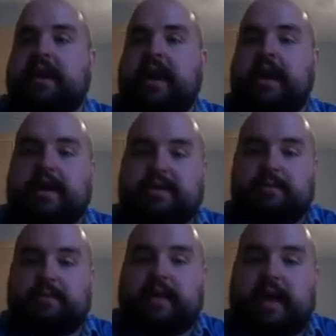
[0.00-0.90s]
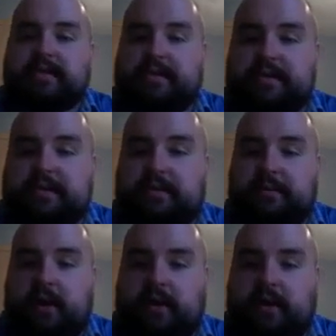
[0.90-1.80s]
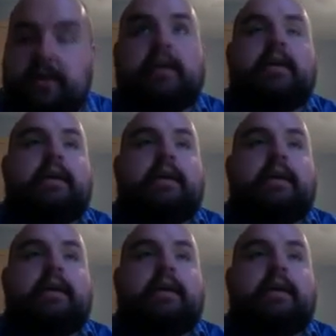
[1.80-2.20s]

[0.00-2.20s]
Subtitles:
and has complete access to the market,